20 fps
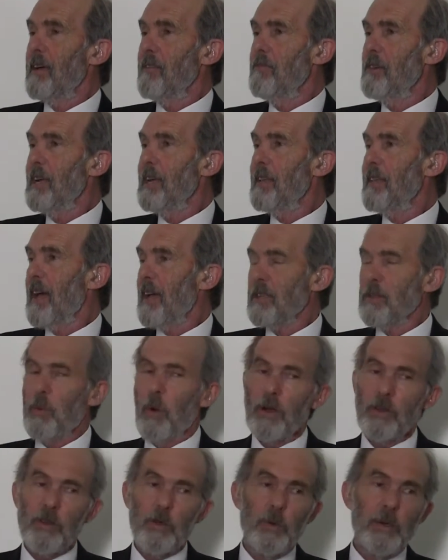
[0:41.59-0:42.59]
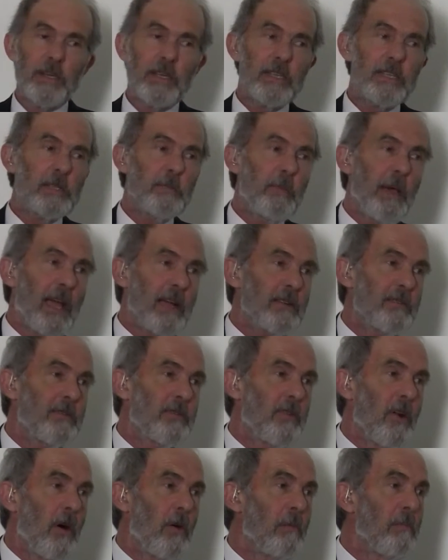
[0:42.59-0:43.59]
really that's what you would expect
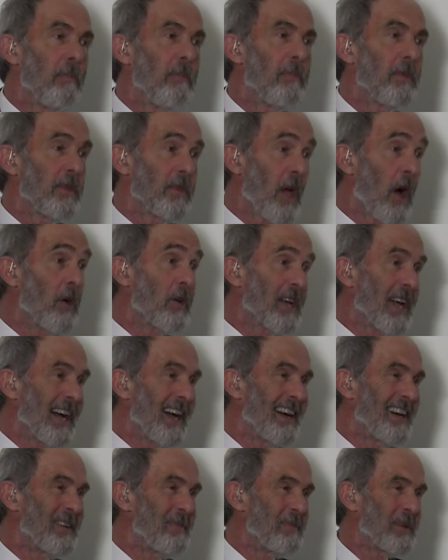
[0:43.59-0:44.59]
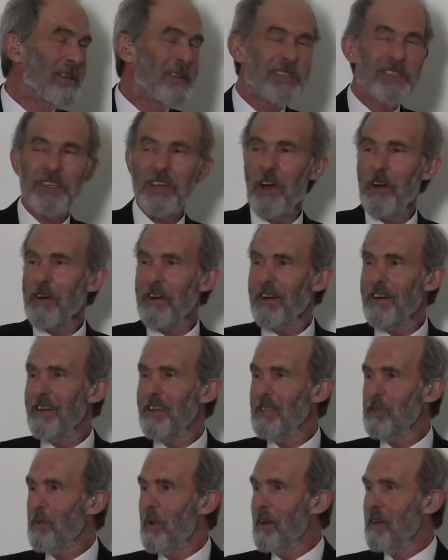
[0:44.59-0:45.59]
from yoga, because yoga
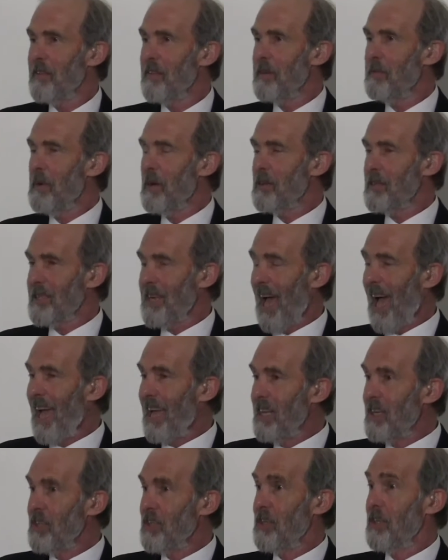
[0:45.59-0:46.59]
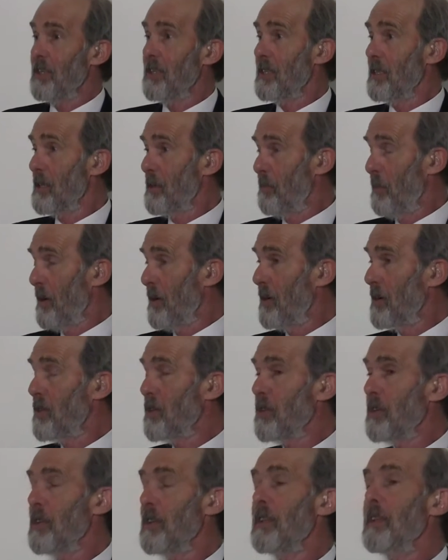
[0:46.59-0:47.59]
is one of the most ancient
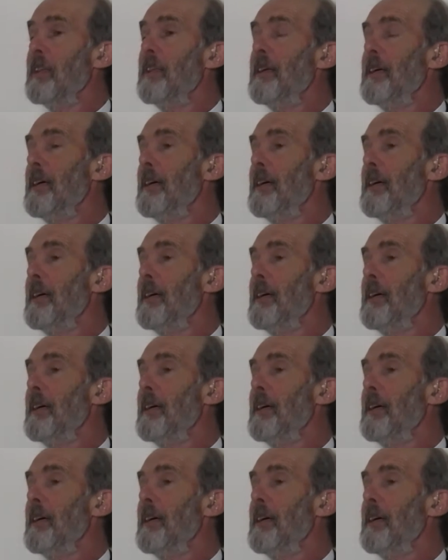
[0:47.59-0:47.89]
spiritual